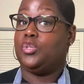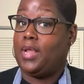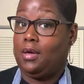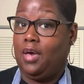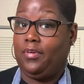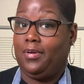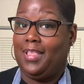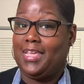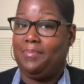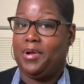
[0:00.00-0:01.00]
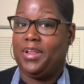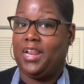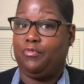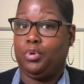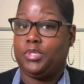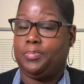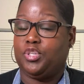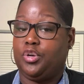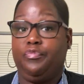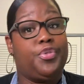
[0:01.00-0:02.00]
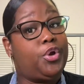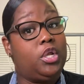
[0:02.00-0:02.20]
now cover and let it marinate at room temperature for 30